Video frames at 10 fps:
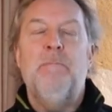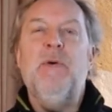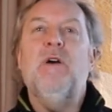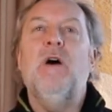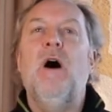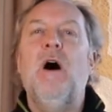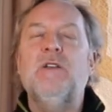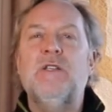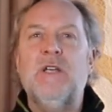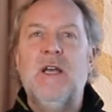
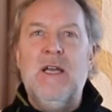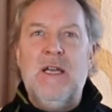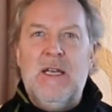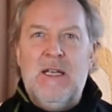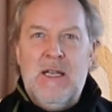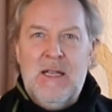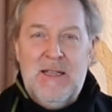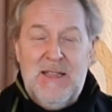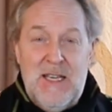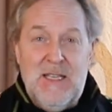Because
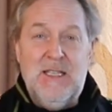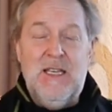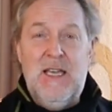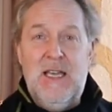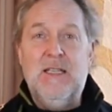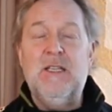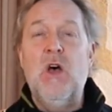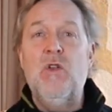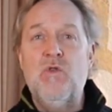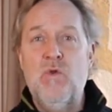this is
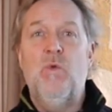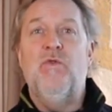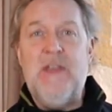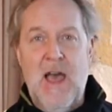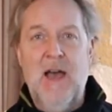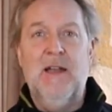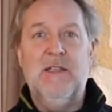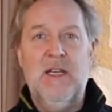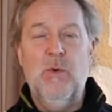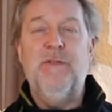a new
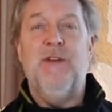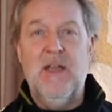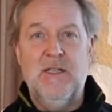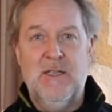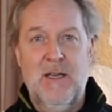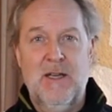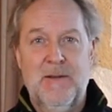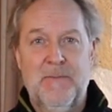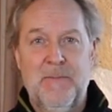reality we're facing.